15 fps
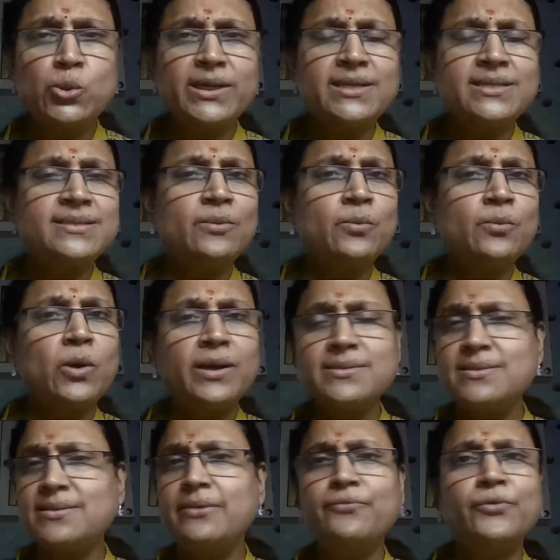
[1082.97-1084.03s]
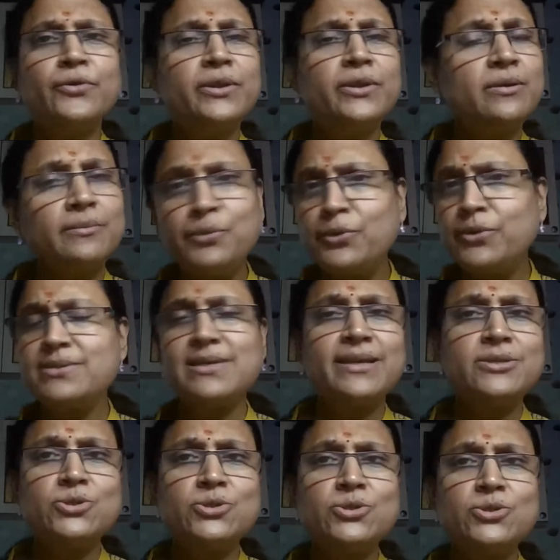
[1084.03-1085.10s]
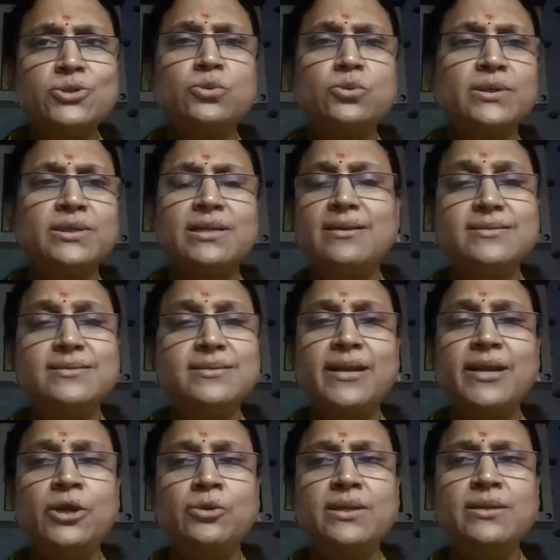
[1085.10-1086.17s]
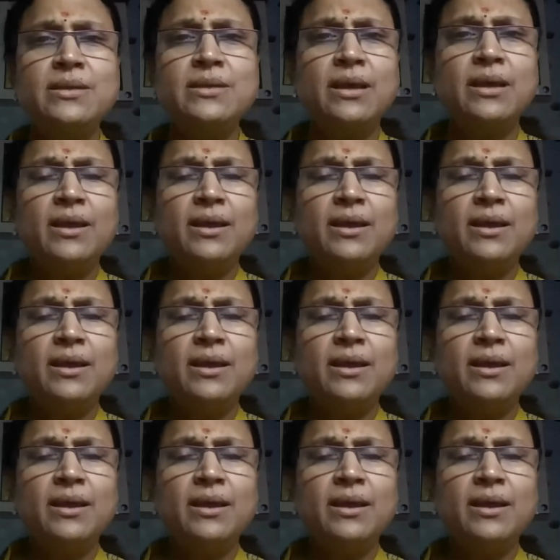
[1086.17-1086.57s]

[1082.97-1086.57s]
students and what is in it for the computer science students who are listening to this?